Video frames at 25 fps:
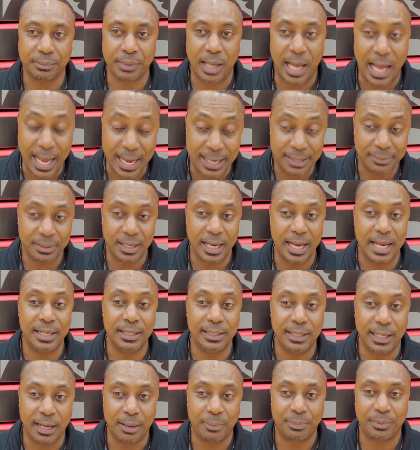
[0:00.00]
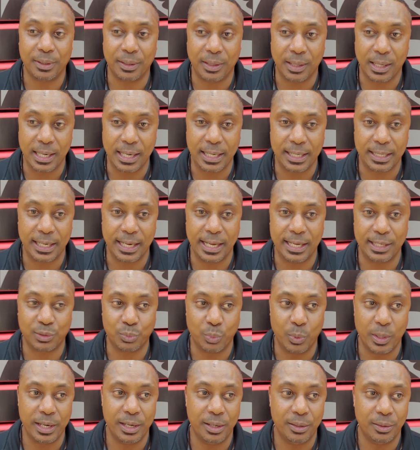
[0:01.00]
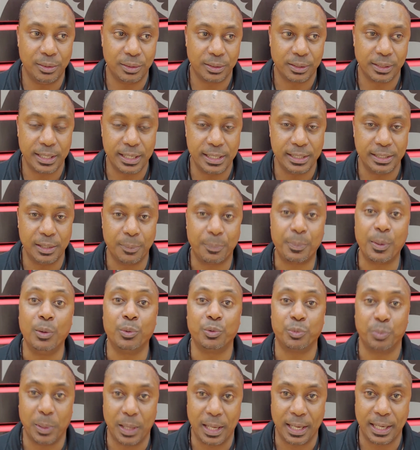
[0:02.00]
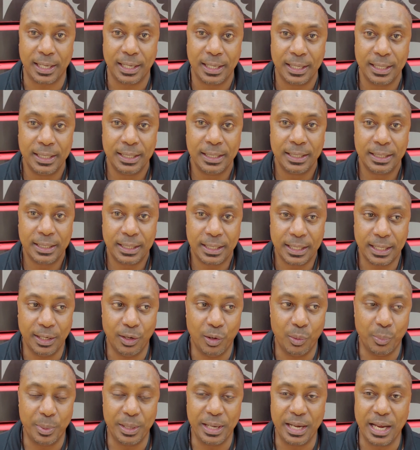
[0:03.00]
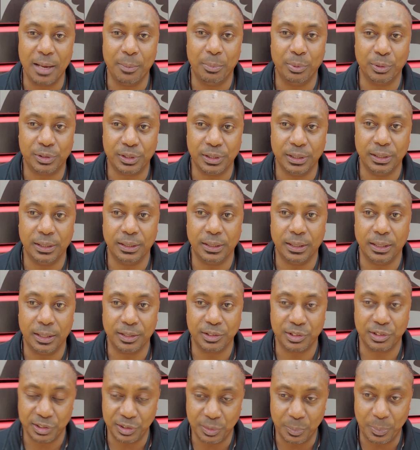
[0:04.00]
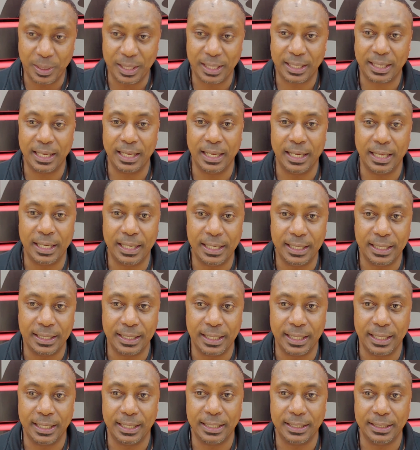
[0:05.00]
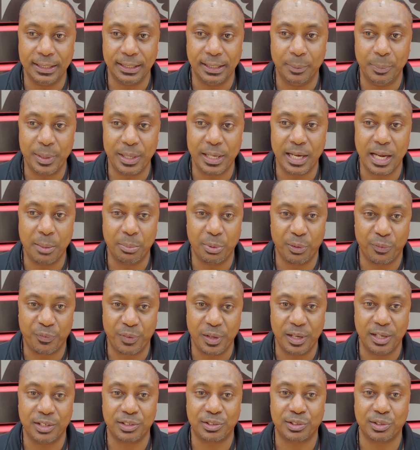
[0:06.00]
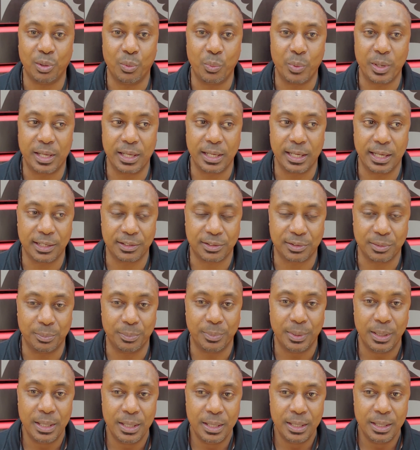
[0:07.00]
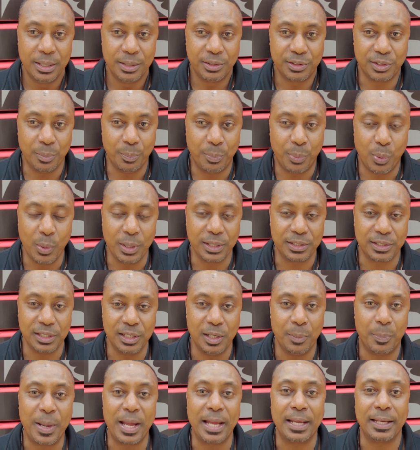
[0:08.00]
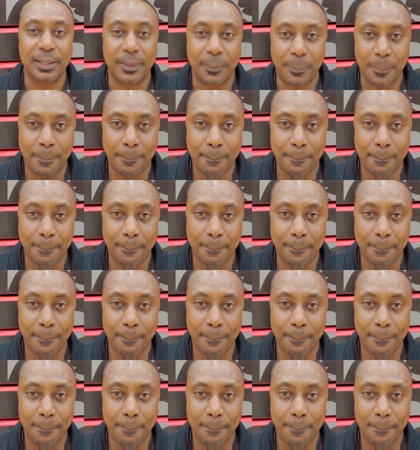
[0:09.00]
height and depth, all right, as well in the post play. Mm-hmm. You know, being able to, she's a big kid, and being able to finish so we can get some points in the paint.